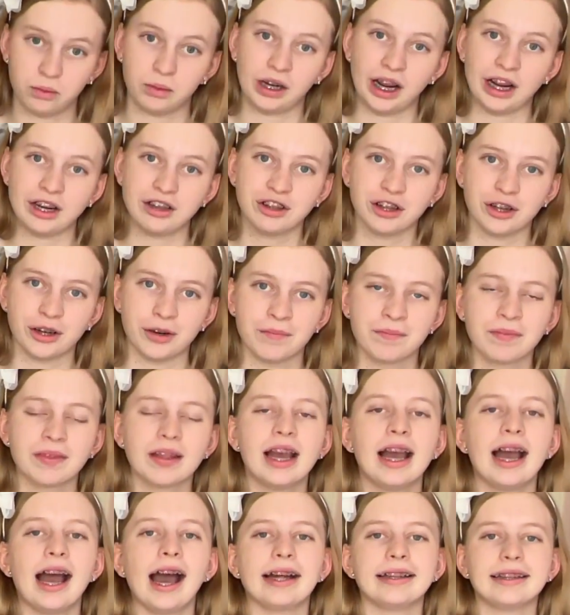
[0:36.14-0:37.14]
one I drew.
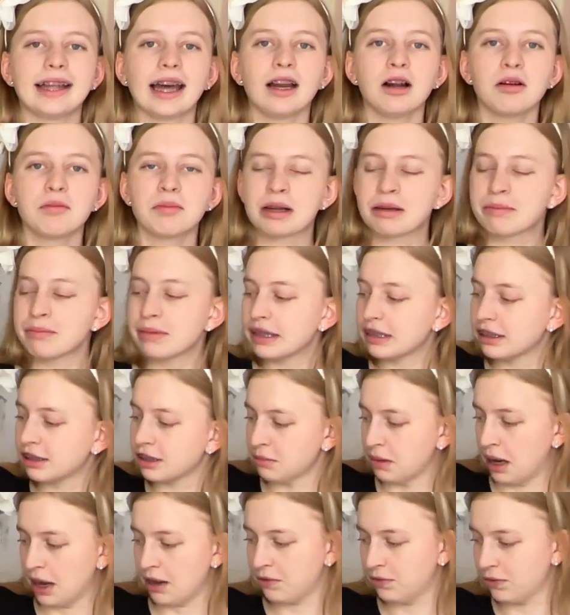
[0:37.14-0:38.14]
And that'll bring me
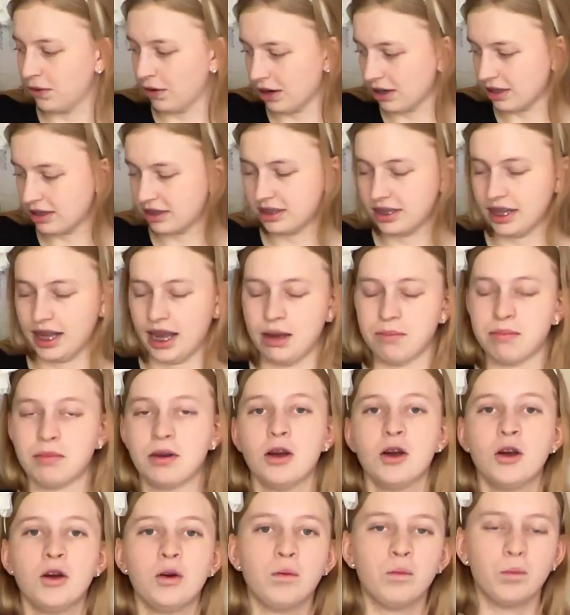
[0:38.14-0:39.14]
to my first tip.
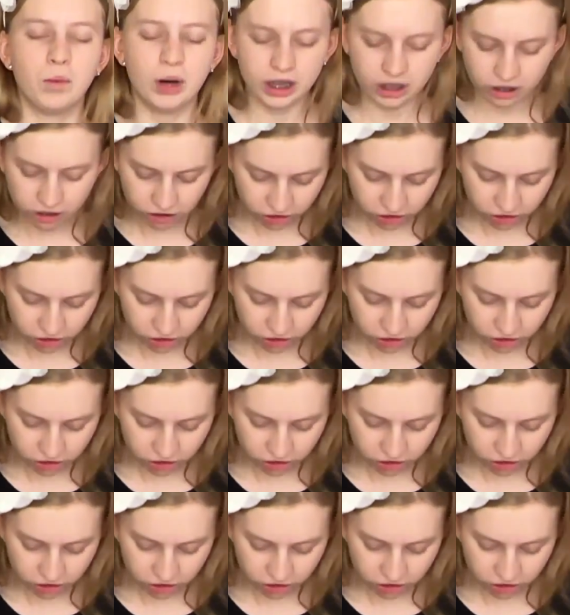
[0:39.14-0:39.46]
When